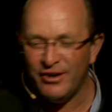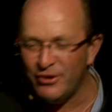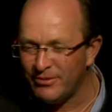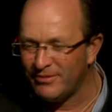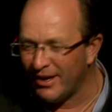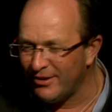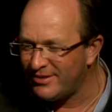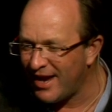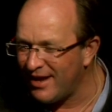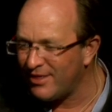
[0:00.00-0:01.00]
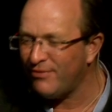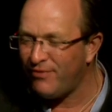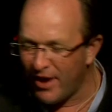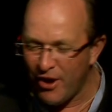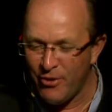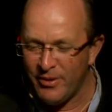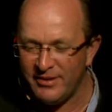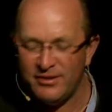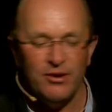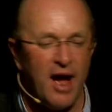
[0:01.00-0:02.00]
who, who take the flow
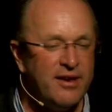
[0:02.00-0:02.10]
and do.